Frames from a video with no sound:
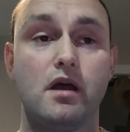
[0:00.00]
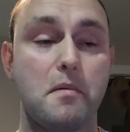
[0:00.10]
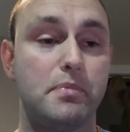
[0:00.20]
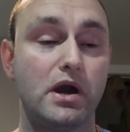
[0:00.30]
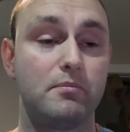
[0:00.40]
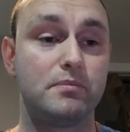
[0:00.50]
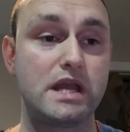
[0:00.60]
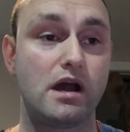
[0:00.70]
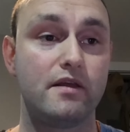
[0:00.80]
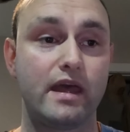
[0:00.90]
but
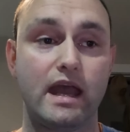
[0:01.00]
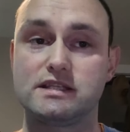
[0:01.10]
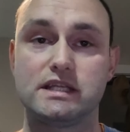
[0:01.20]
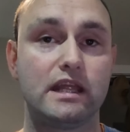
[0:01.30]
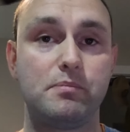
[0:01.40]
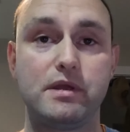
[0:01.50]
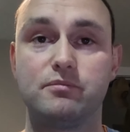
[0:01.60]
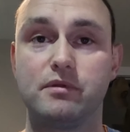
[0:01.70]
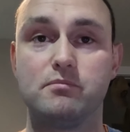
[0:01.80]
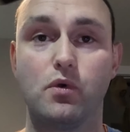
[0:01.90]
beyond that, 1080p has
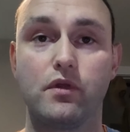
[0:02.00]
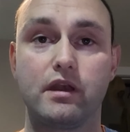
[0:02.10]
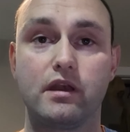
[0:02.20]
been more than